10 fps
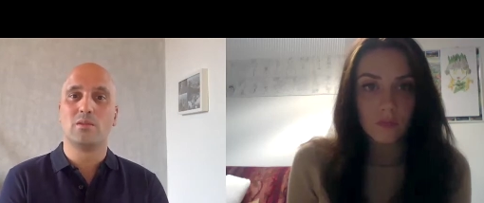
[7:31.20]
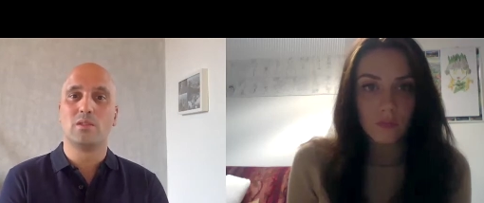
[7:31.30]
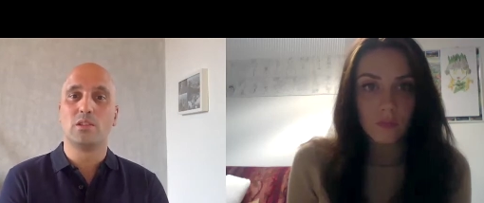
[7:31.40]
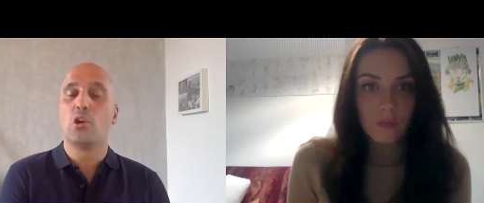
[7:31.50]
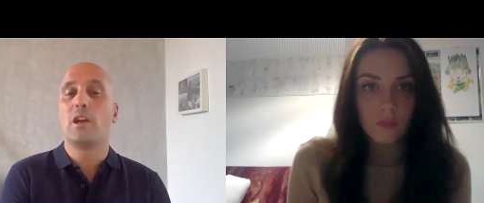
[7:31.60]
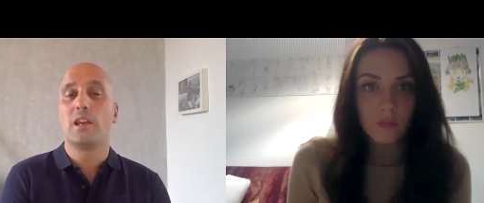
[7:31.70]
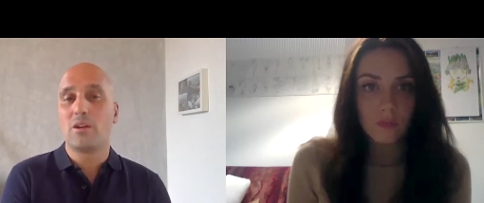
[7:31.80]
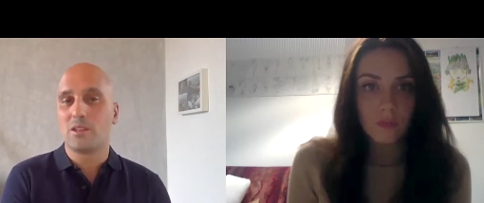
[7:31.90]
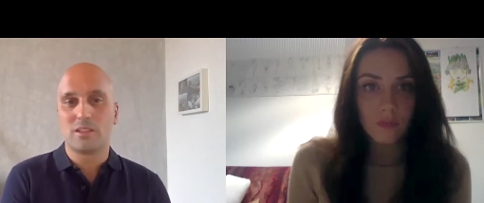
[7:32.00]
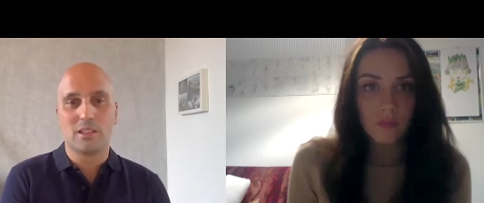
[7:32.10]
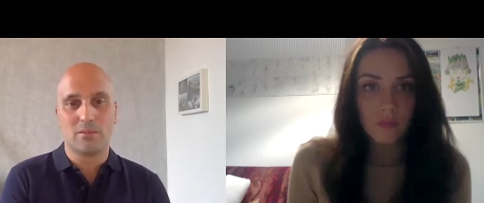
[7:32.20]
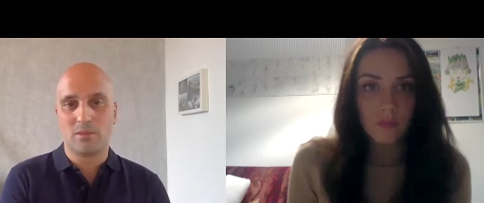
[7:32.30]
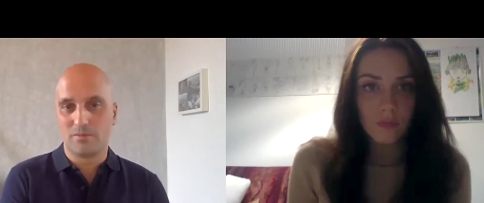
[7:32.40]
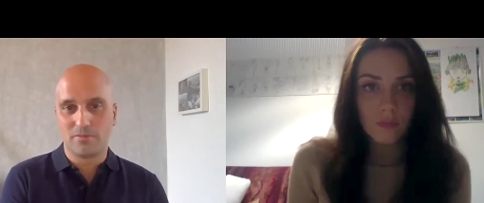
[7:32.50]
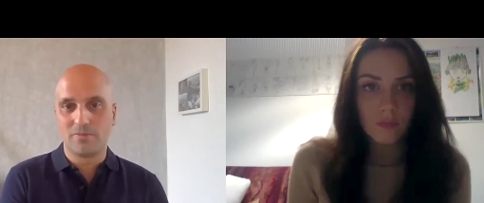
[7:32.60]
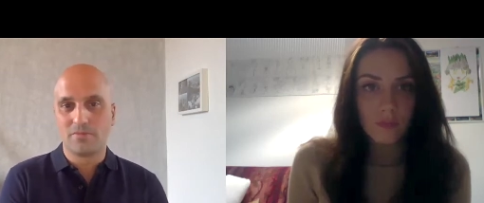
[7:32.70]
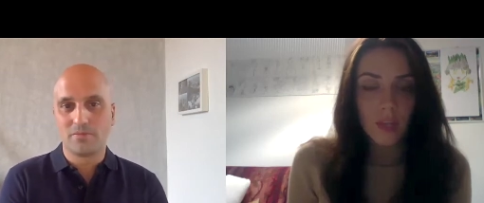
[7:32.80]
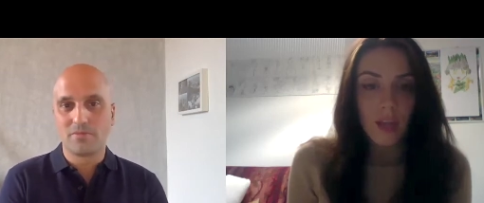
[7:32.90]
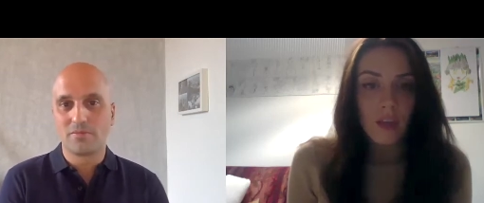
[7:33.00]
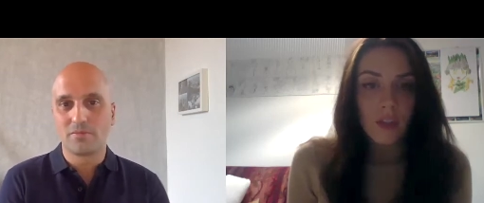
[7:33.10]
Speaker 1: join our team.
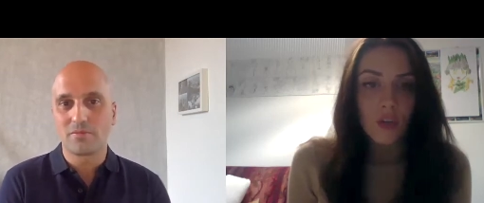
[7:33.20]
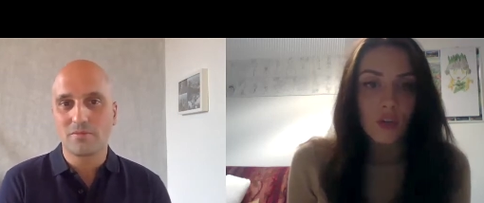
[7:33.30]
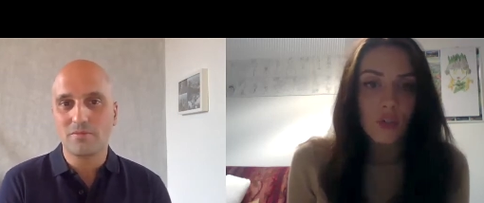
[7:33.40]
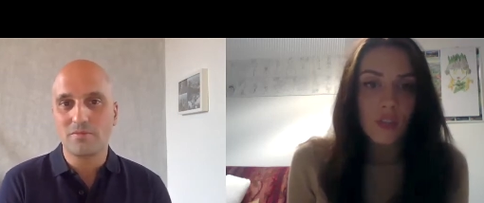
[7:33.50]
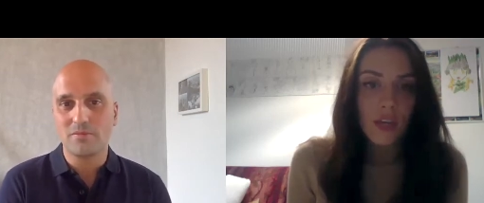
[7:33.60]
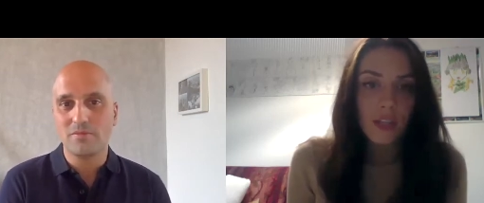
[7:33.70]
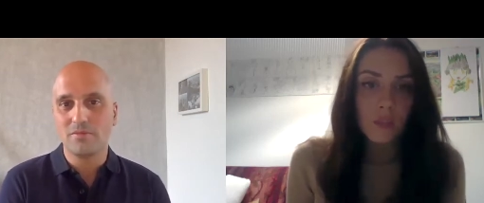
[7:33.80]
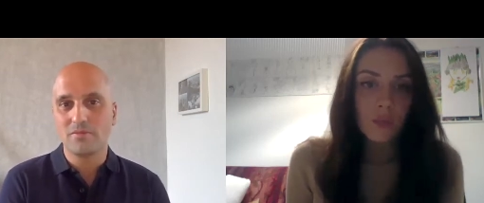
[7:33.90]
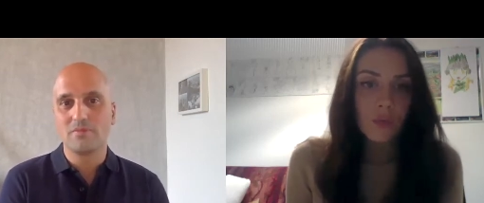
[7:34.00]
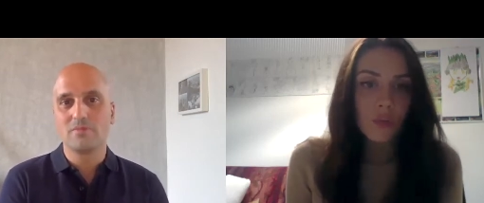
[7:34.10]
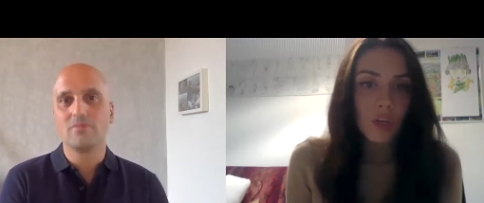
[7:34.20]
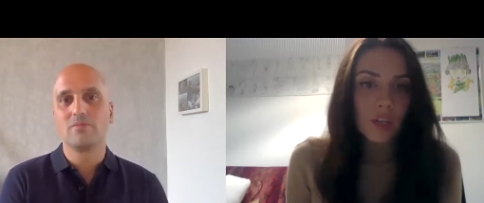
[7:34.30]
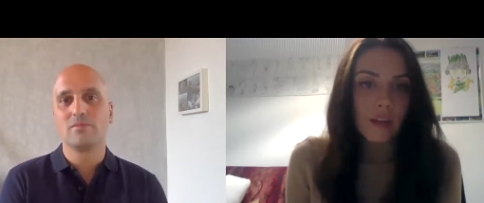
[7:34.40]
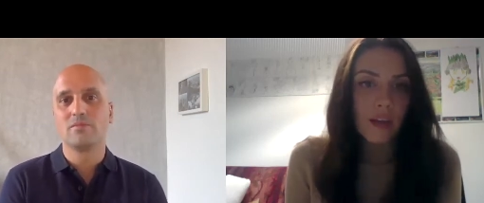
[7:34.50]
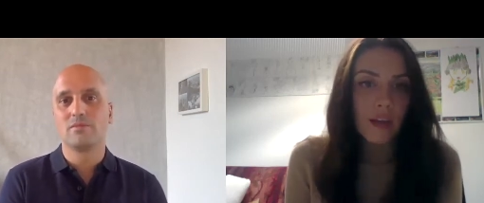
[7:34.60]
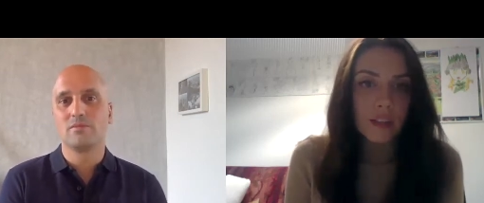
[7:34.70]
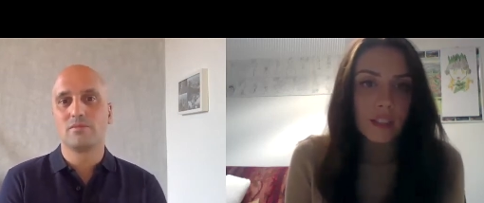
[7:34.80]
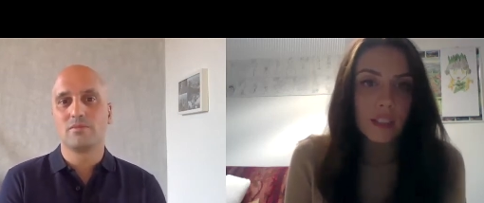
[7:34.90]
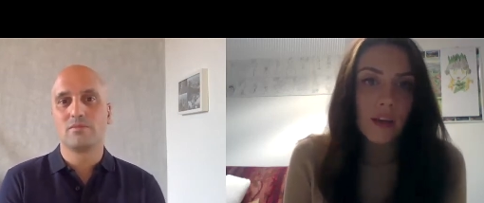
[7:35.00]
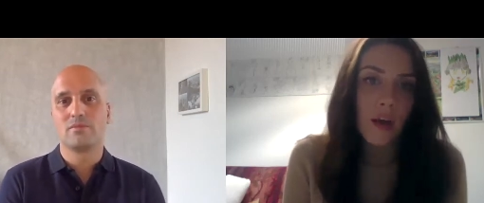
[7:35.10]
Speaker 2: So you said before that
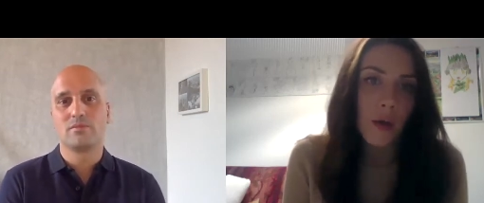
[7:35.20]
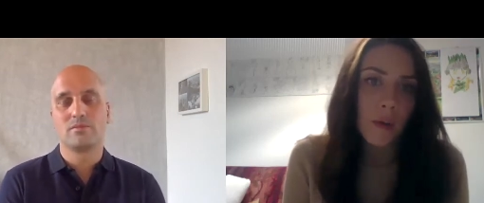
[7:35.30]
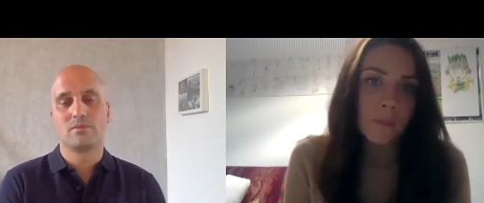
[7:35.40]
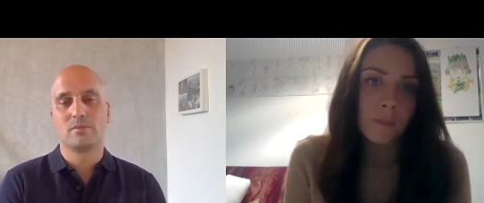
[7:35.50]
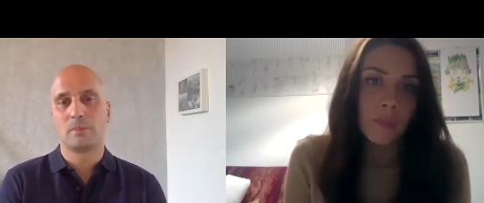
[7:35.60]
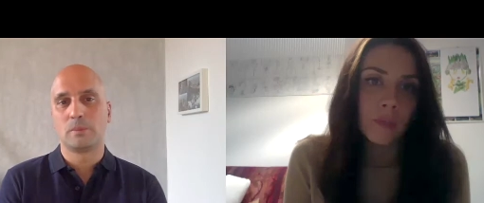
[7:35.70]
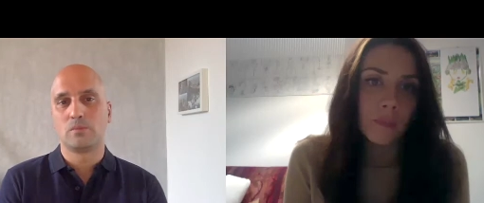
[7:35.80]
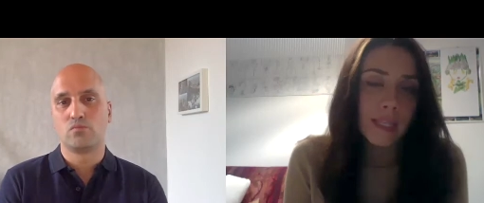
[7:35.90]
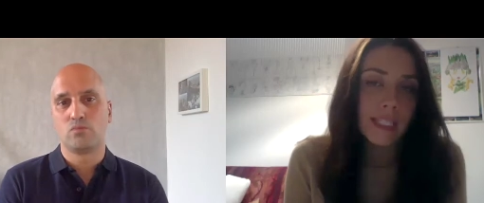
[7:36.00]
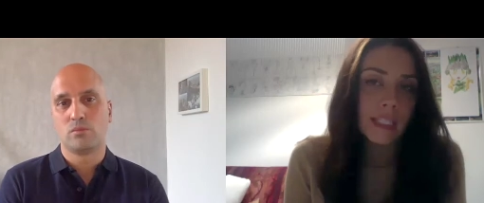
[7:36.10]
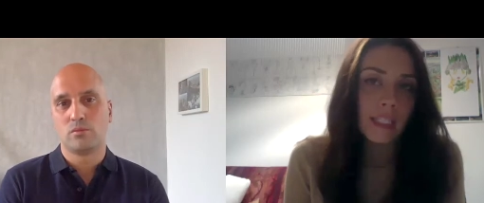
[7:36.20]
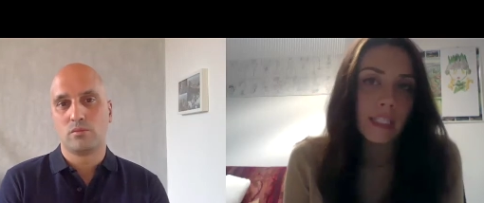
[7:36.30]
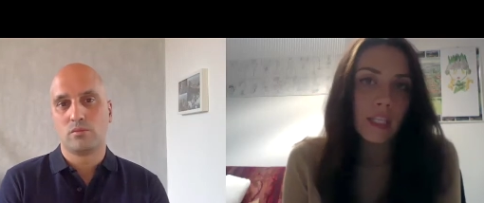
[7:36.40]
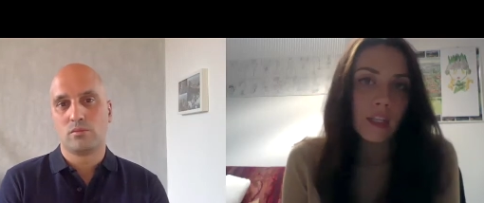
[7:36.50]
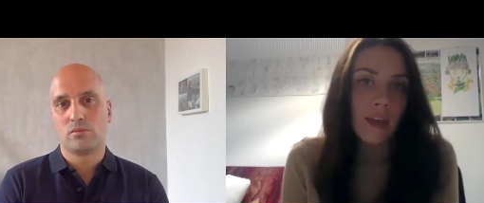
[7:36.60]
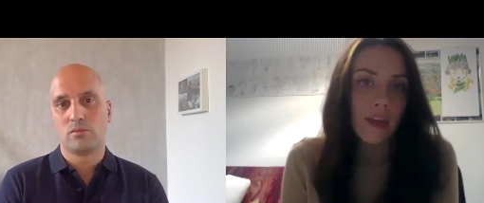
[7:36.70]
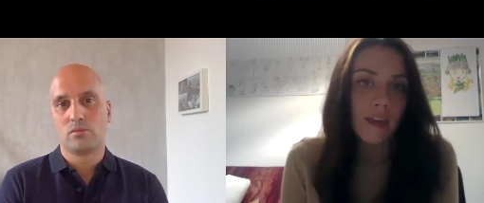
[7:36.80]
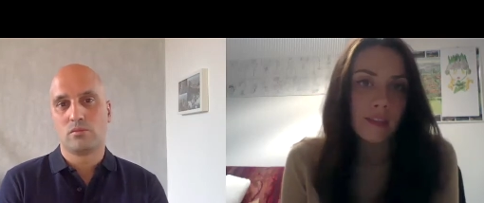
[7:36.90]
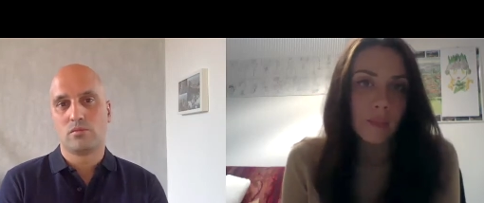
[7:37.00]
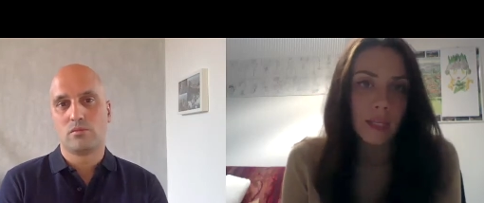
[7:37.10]
um, basically
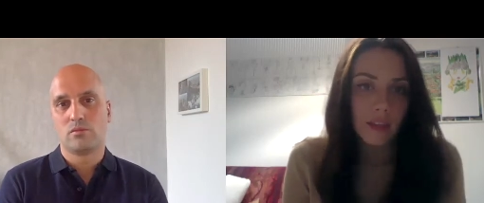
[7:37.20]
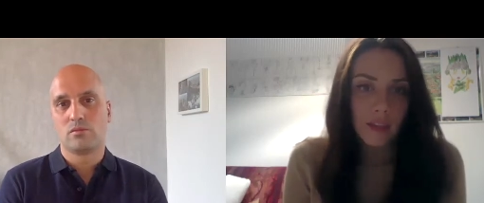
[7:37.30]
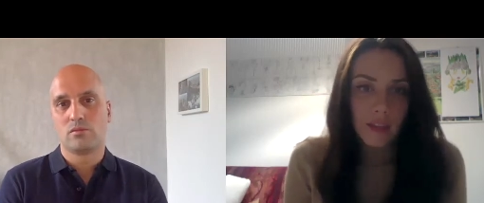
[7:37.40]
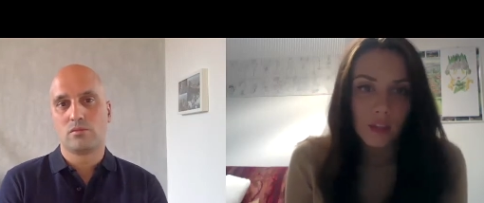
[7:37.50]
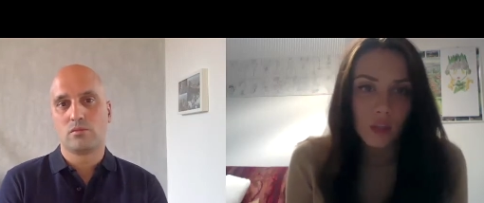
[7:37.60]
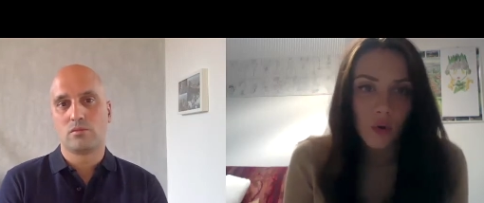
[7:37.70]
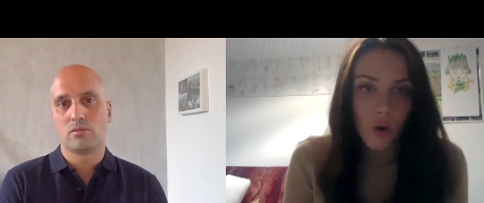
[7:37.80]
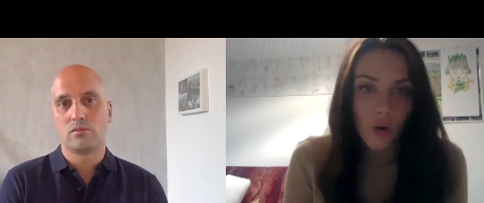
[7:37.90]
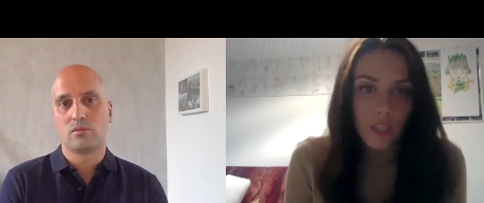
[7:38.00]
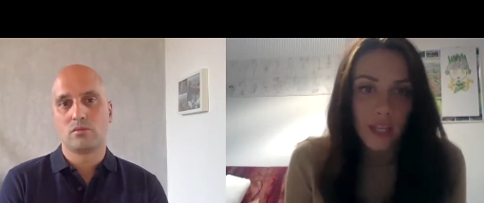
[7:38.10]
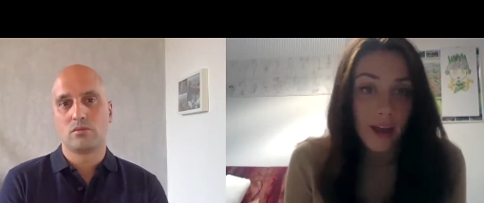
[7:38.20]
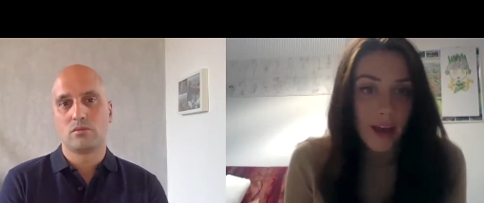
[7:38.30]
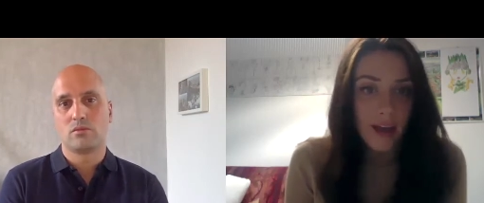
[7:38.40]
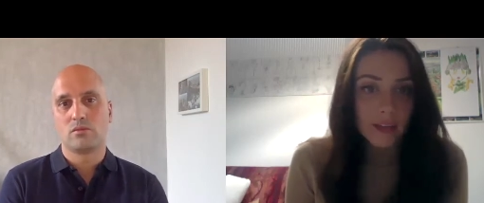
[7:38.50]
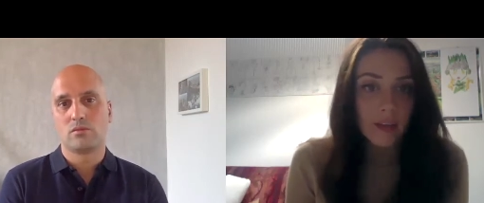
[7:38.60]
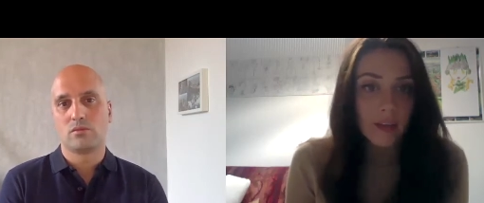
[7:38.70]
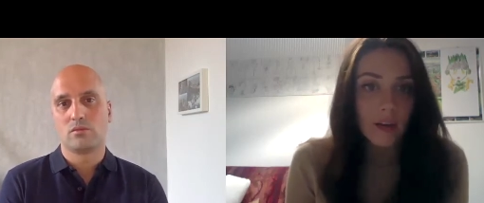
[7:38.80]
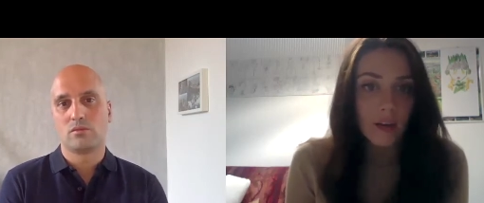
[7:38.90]
at uh, the beginning you only had uh,